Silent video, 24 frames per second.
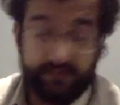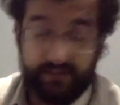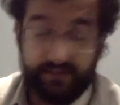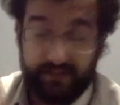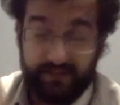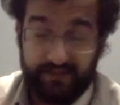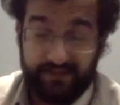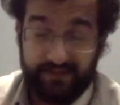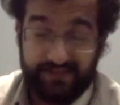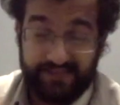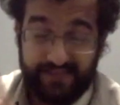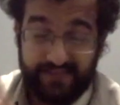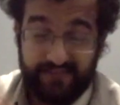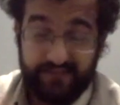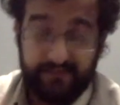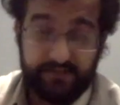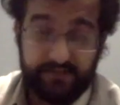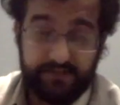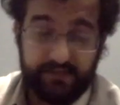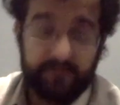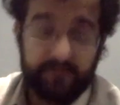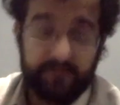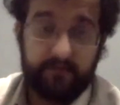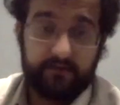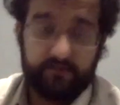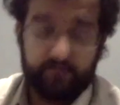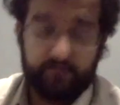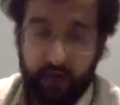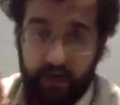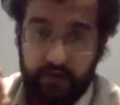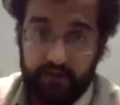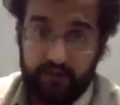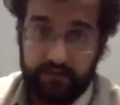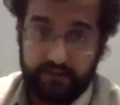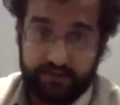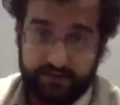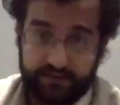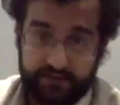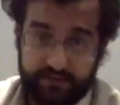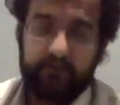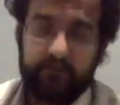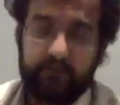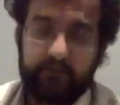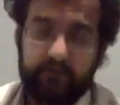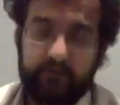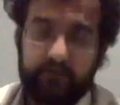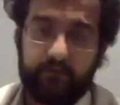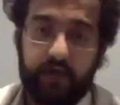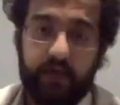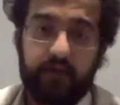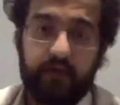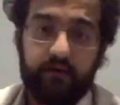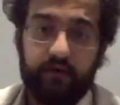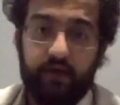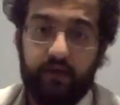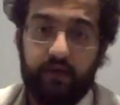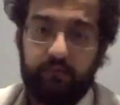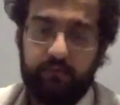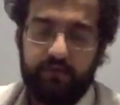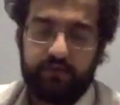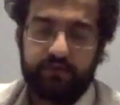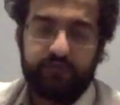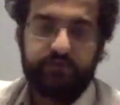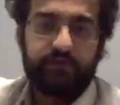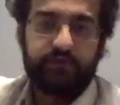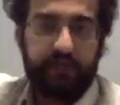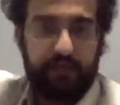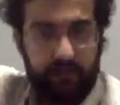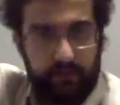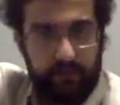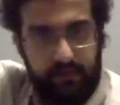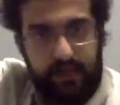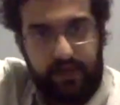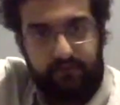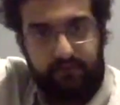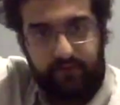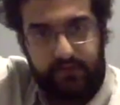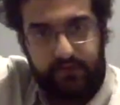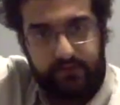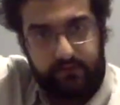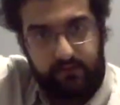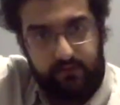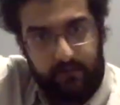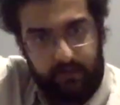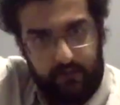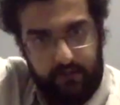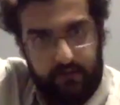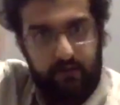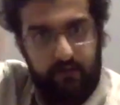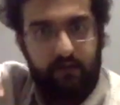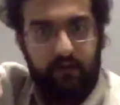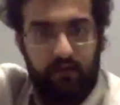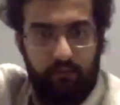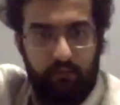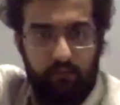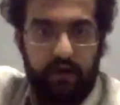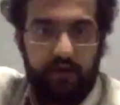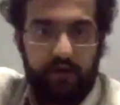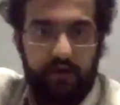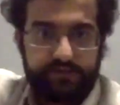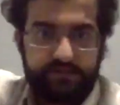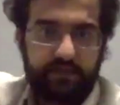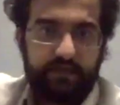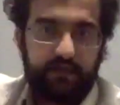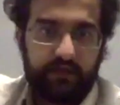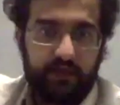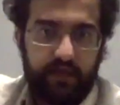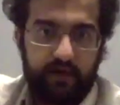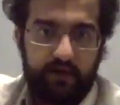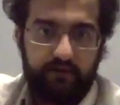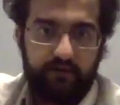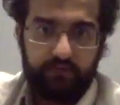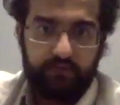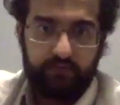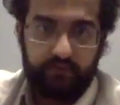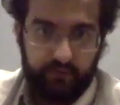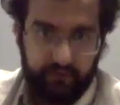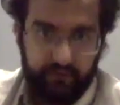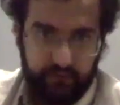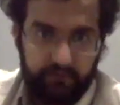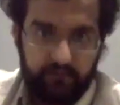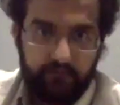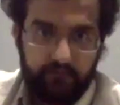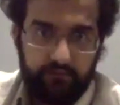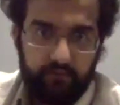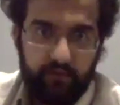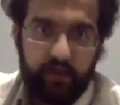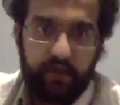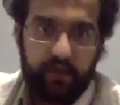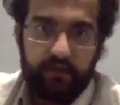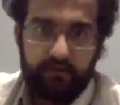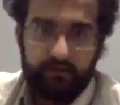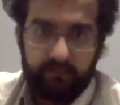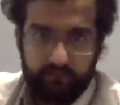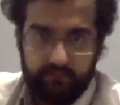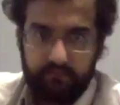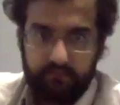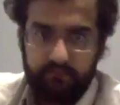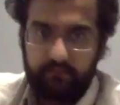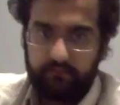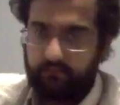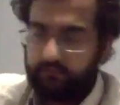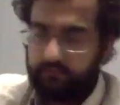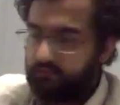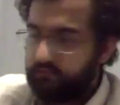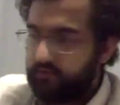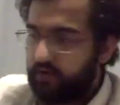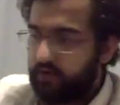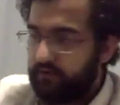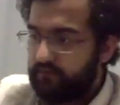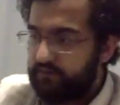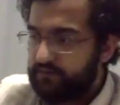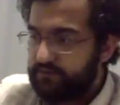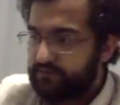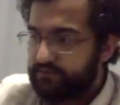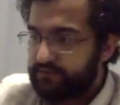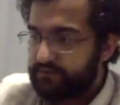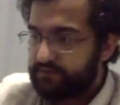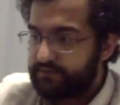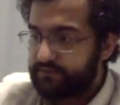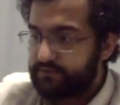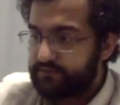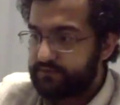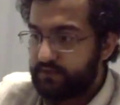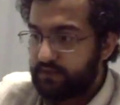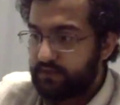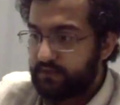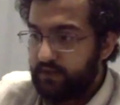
send the signals wirelessly, right? Because you cannot have a wire sticking out of your brain for obvious reasons.